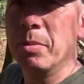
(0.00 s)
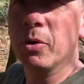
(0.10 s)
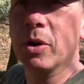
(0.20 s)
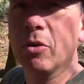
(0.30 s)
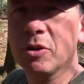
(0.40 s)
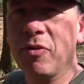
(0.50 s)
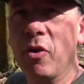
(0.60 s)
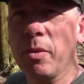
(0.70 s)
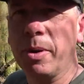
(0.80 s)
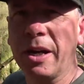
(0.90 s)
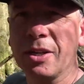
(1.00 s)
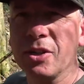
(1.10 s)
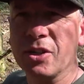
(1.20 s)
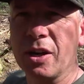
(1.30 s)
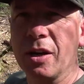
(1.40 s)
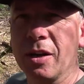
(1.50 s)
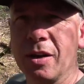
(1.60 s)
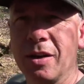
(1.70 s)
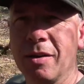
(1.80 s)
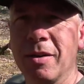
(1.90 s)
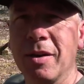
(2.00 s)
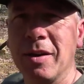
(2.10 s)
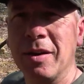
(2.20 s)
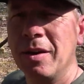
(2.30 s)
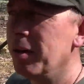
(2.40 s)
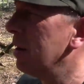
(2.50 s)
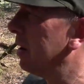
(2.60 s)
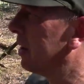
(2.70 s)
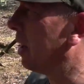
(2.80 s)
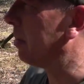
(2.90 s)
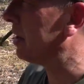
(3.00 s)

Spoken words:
building a nice fire pit because it's going to get a